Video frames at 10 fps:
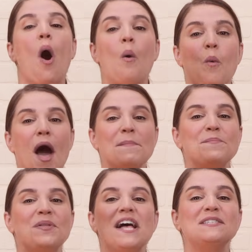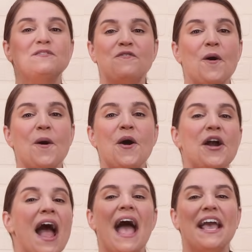One plus four
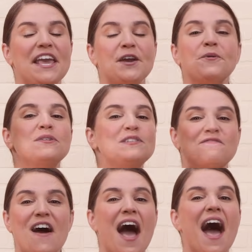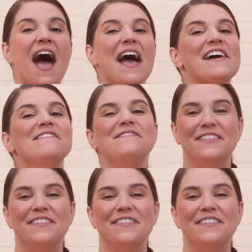equals five.